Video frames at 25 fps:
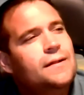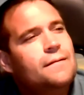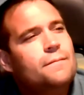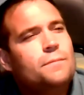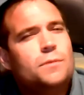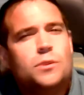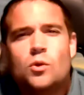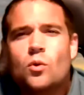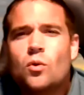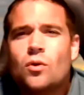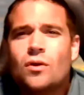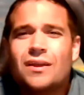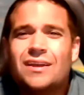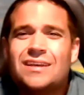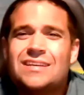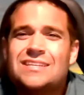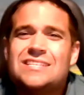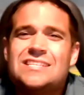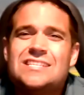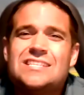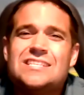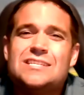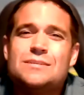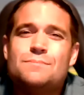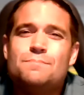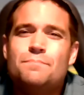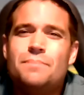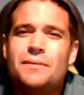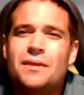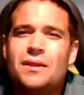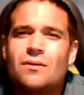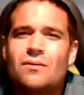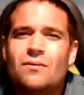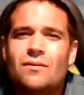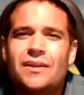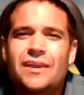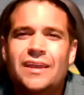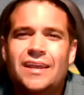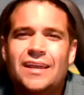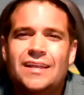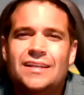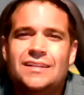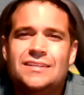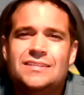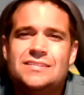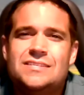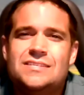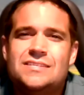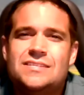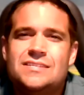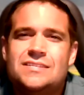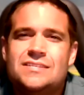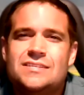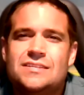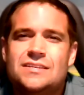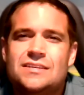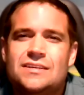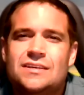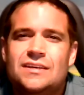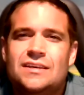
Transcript: Your experience